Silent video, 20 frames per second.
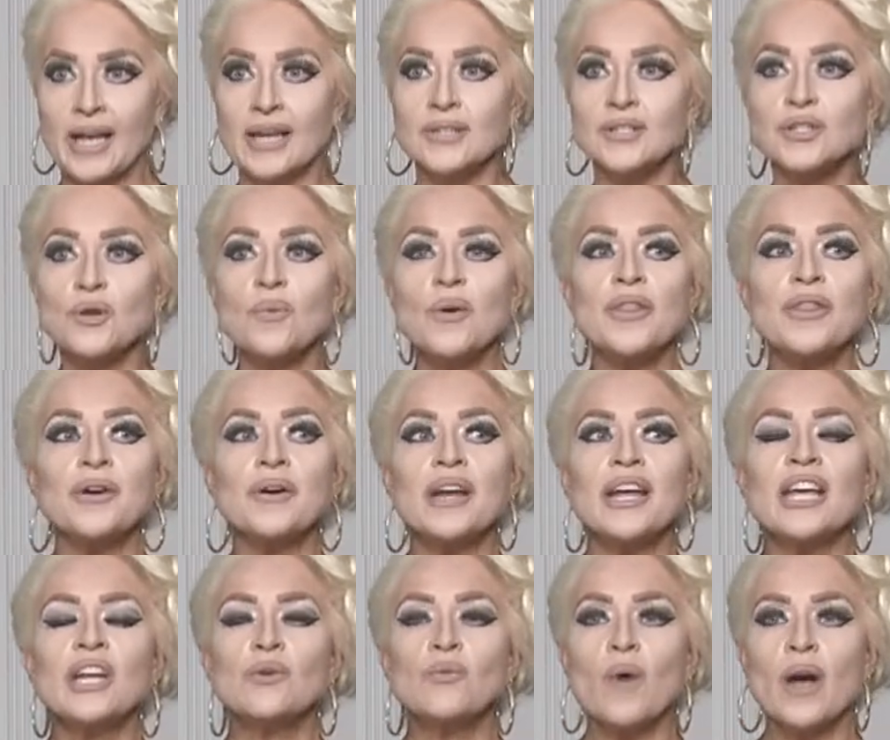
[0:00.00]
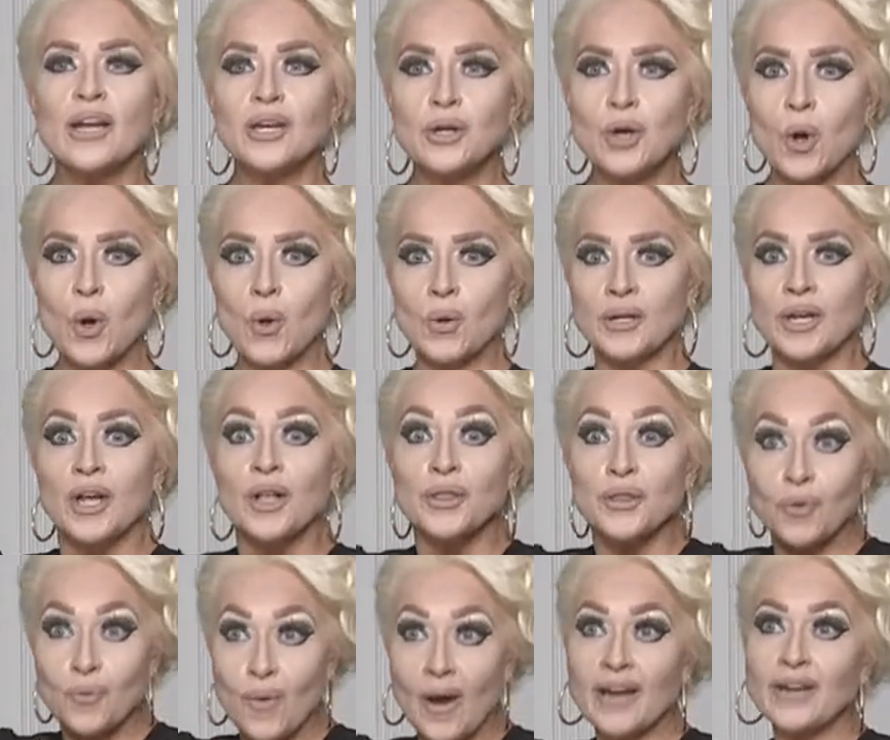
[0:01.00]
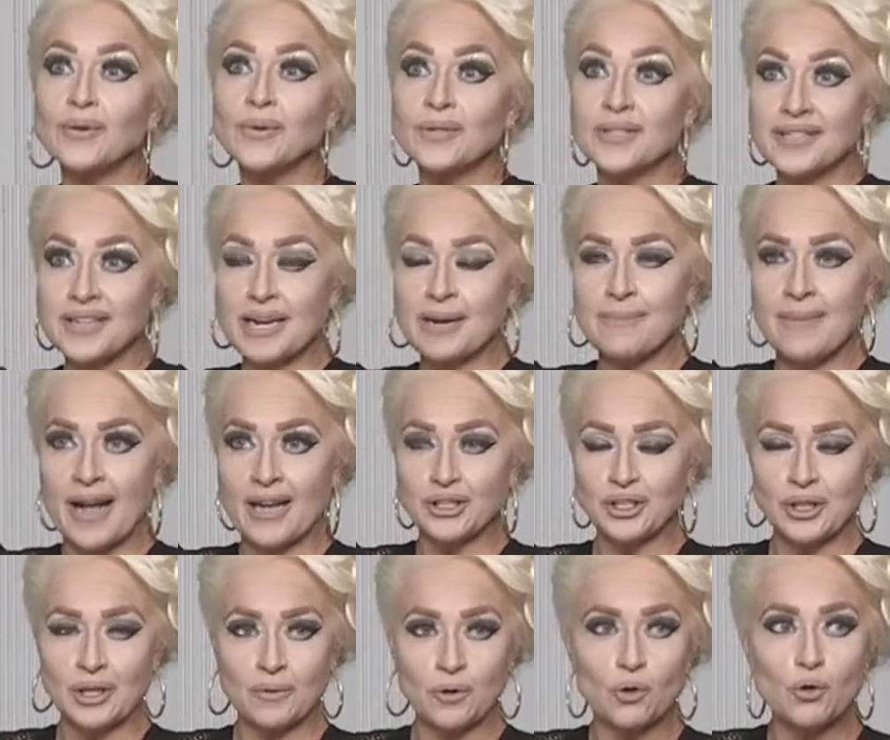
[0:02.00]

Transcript: So when they're in white gold, the white gold is going to match the